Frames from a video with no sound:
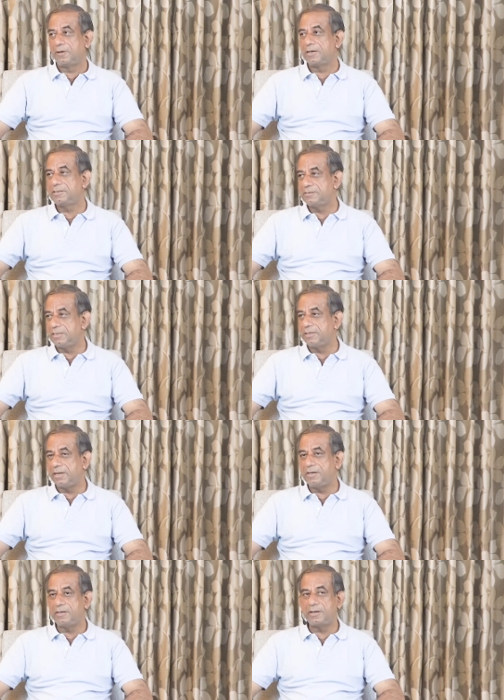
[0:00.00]
Or a still
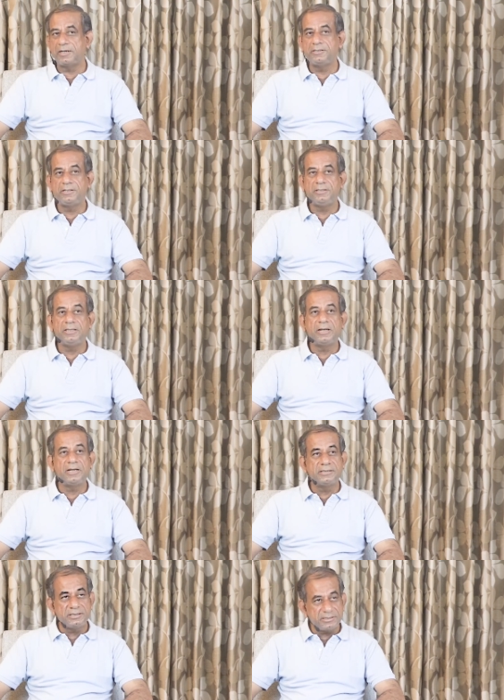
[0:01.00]
greater tragedy, they
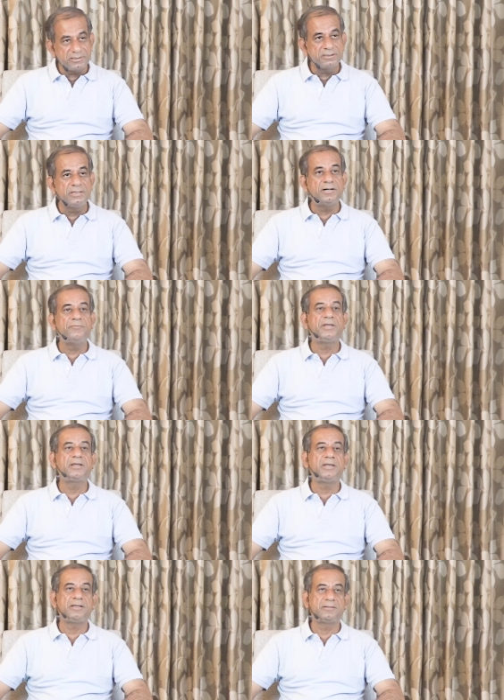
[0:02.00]
resist the
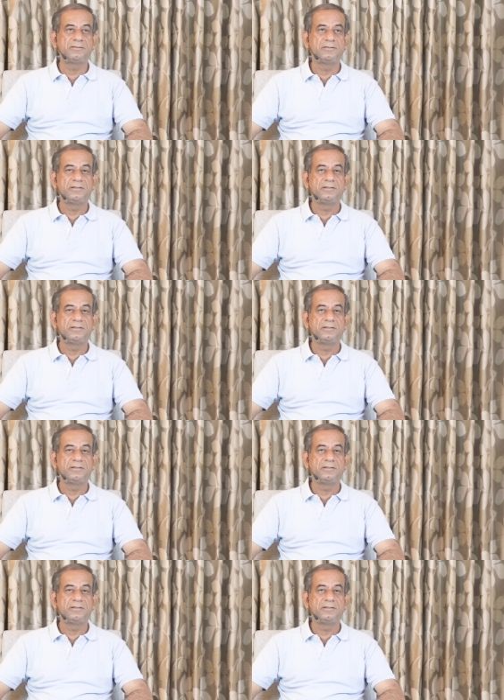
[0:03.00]
awakening.